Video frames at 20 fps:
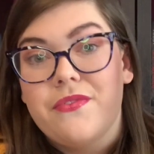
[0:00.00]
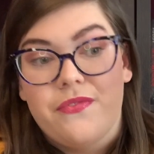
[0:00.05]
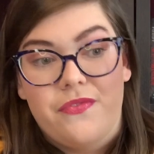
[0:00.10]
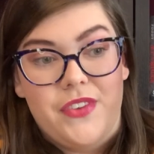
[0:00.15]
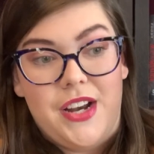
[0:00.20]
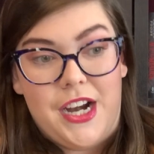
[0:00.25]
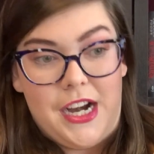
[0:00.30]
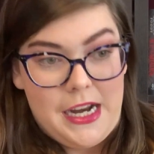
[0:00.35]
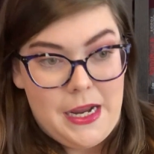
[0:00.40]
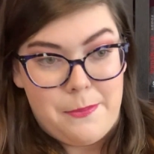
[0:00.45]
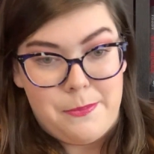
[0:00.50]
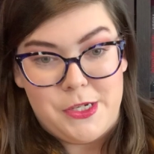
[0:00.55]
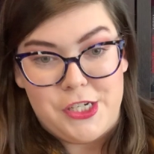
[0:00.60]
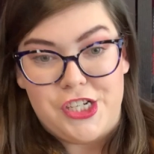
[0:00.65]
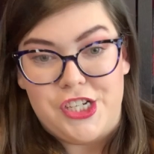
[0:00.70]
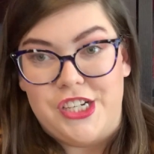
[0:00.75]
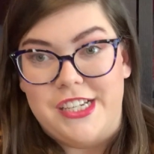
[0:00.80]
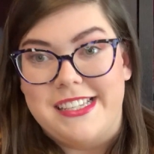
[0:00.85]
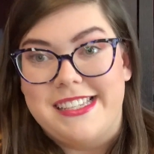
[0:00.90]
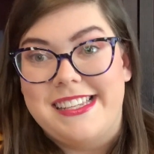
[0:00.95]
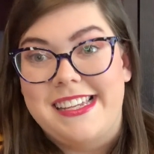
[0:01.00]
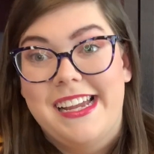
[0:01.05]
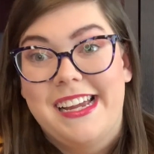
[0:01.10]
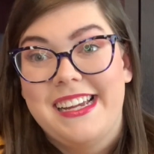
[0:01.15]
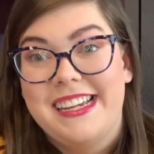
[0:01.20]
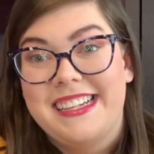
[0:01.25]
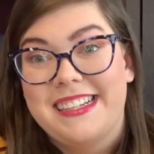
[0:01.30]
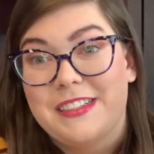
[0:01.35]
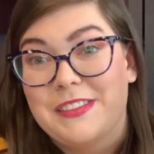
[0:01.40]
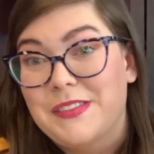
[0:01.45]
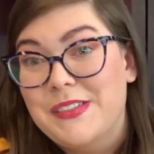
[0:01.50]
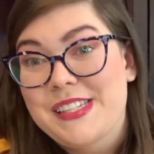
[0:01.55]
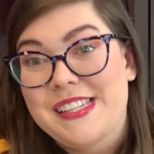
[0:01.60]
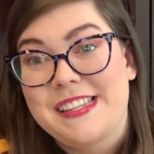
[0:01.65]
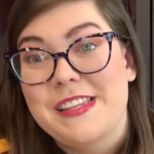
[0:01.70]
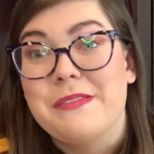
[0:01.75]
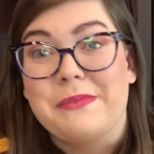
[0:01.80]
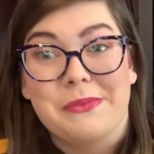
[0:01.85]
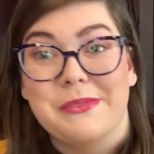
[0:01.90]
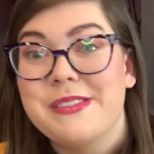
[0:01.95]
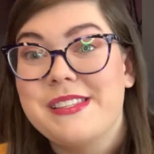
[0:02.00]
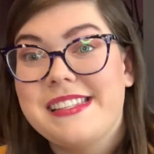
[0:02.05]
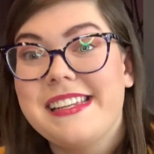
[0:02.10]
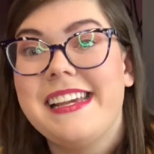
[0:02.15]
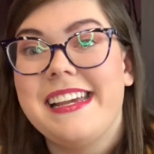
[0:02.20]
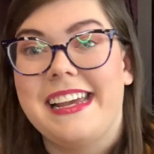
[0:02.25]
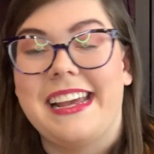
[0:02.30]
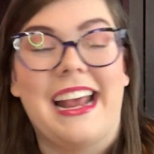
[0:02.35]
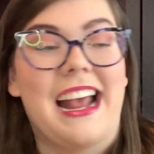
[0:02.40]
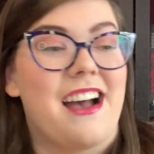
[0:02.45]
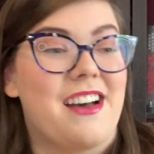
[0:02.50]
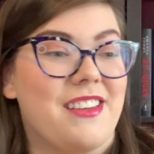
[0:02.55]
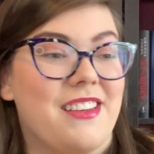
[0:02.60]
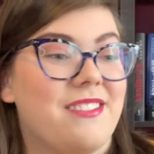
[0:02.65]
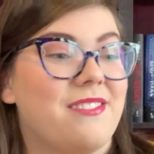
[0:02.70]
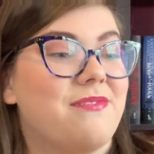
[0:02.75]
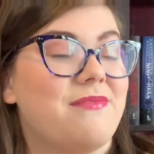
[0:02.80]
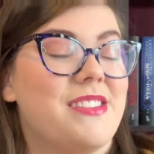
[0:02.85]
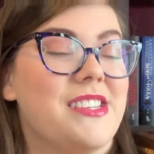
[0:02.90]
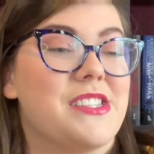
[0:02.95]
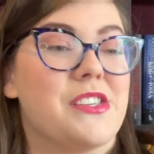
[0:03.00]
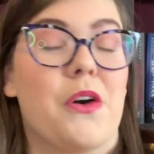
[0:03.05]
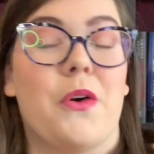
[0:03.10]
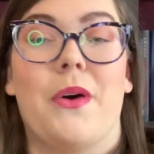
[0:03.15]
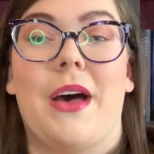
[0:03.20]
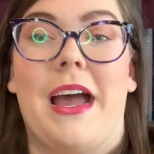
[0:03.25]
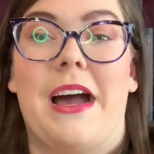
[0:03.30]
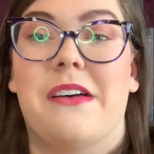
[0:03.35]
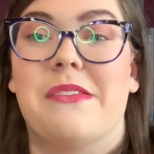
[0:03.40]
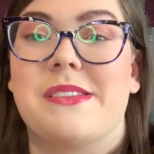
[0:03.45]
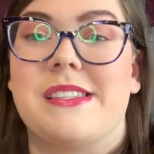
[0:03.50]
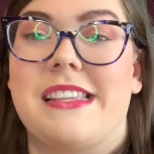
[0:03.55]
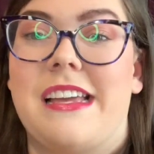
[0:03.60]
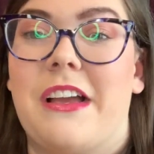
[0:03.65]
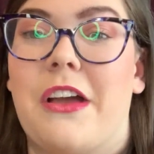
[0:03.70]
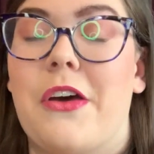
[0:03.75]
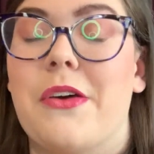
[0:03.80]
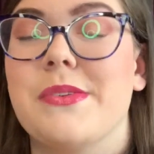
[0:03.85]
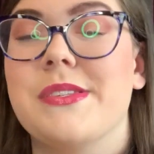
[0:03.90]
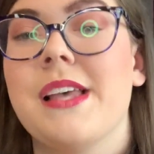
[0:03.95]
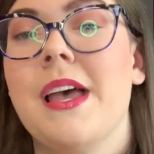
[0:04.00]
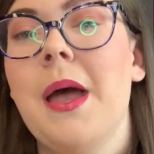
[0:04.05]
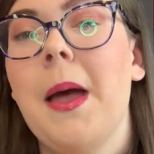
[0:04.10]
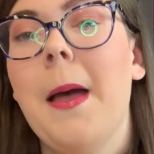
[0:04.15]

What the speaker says: Very ambitious. We'll see how this whole owls thing goes.